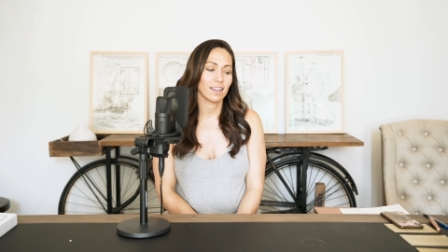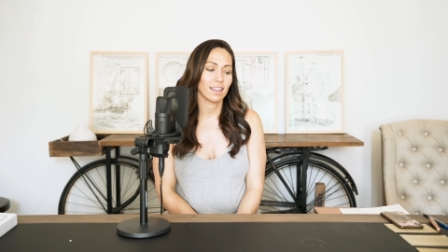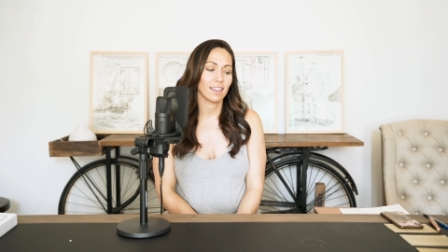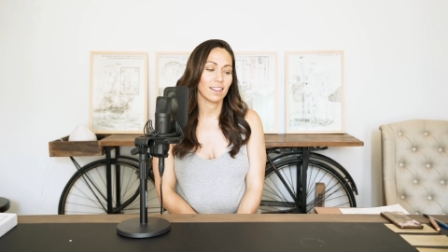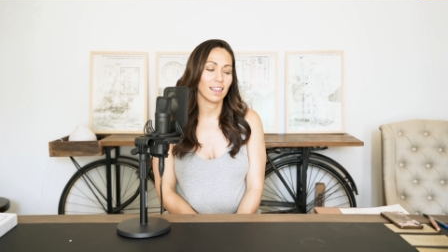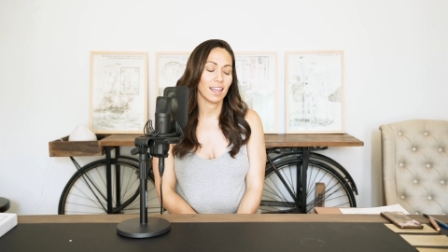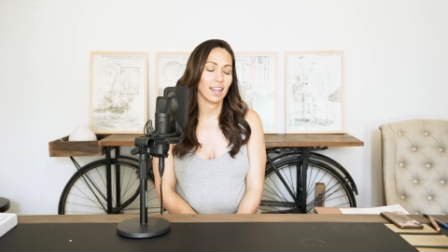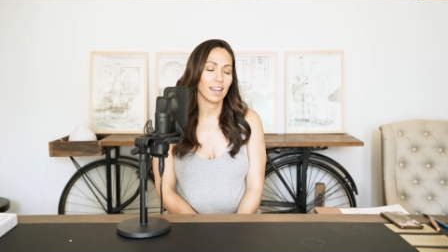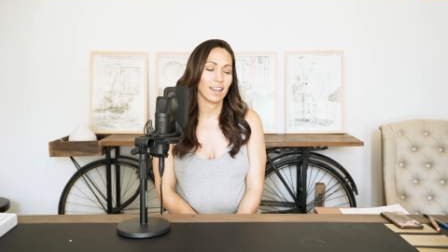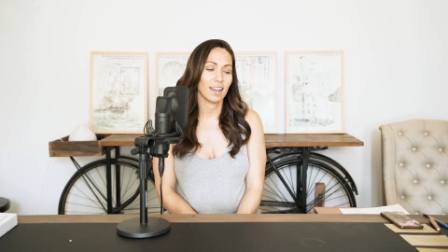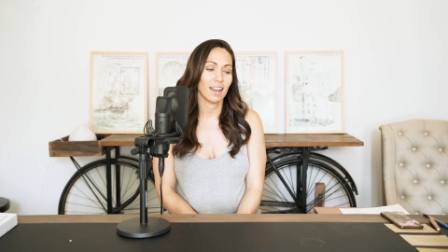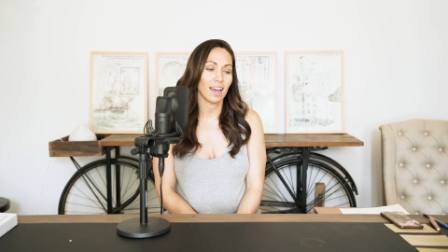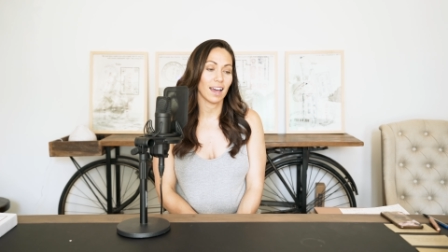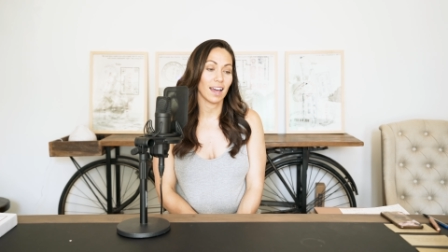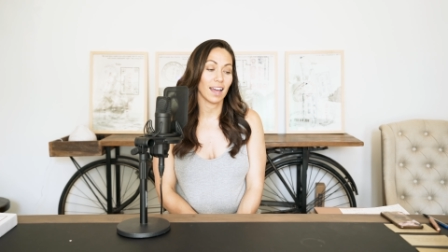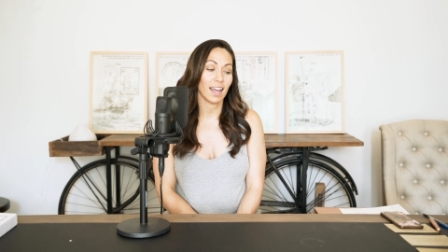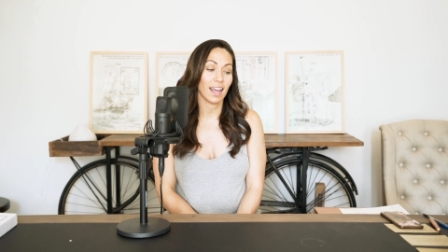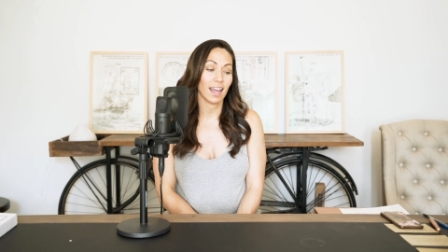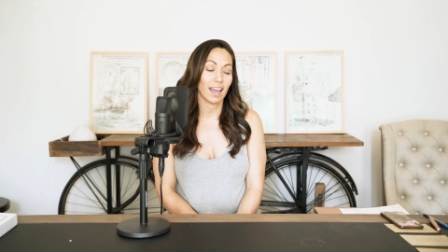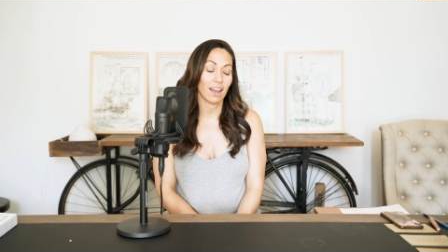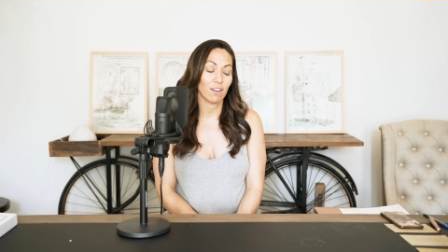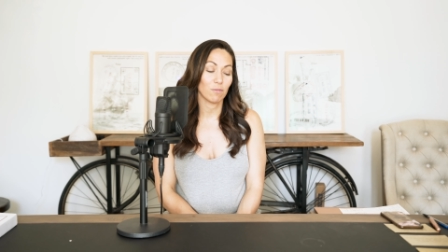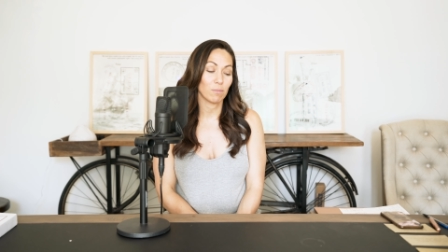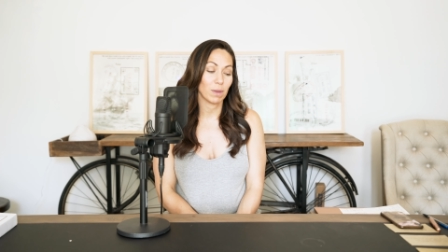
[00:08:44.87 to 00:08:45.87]
then I
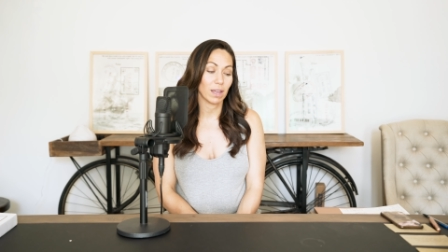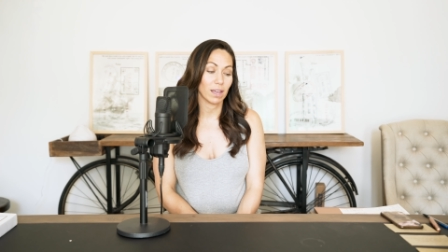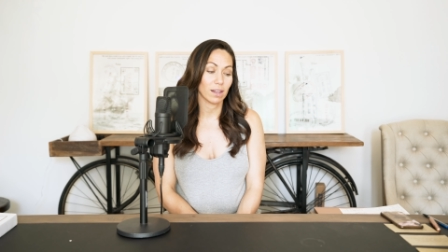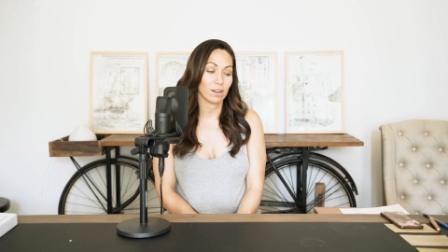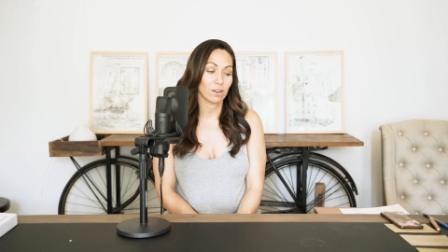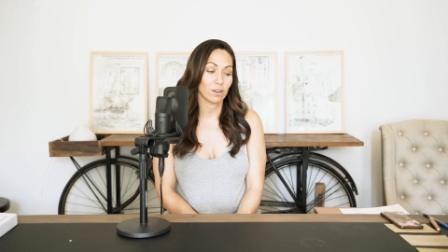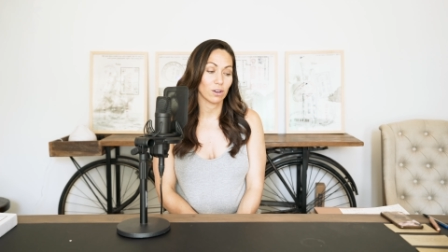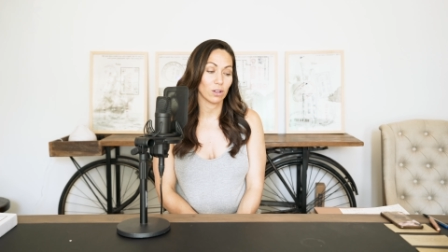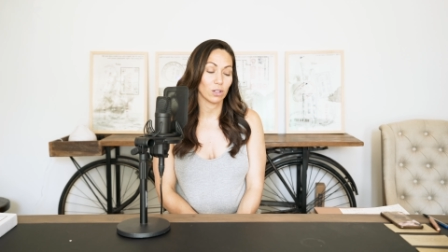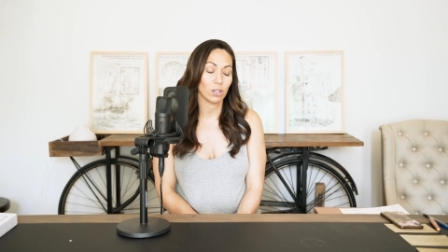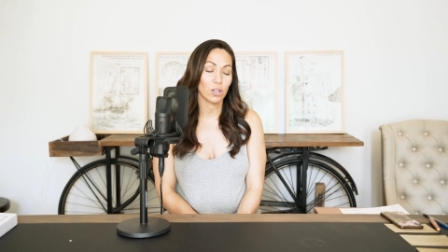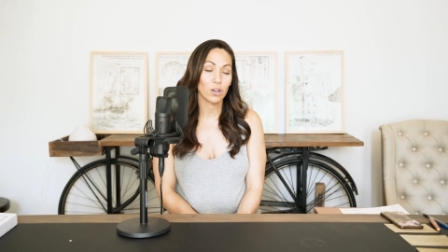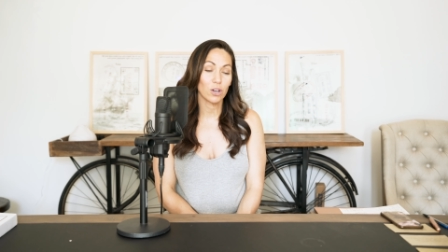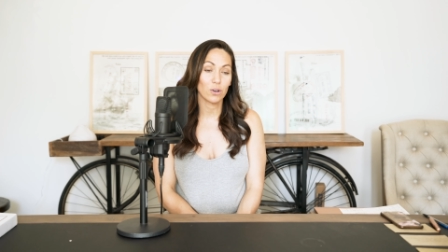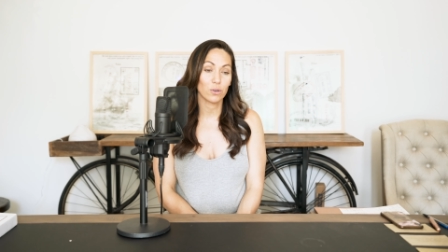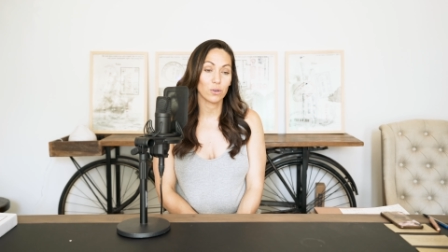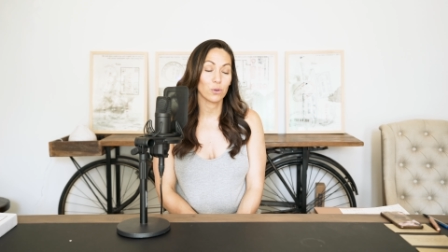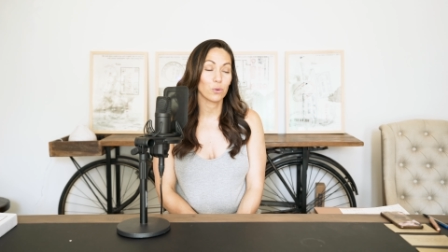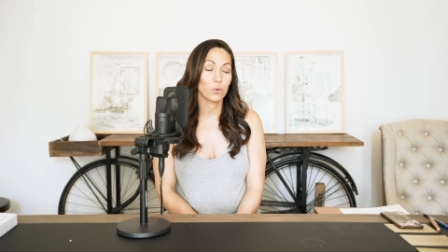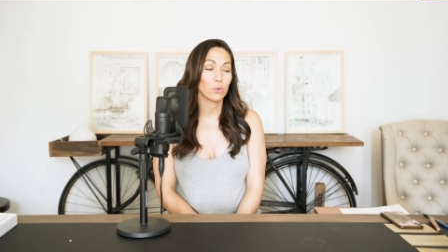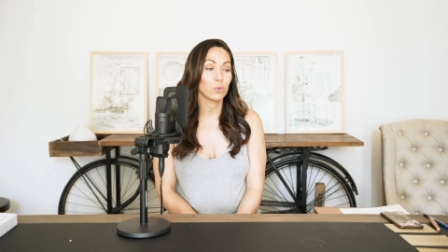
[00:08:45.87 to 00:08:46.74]
have Banner alone.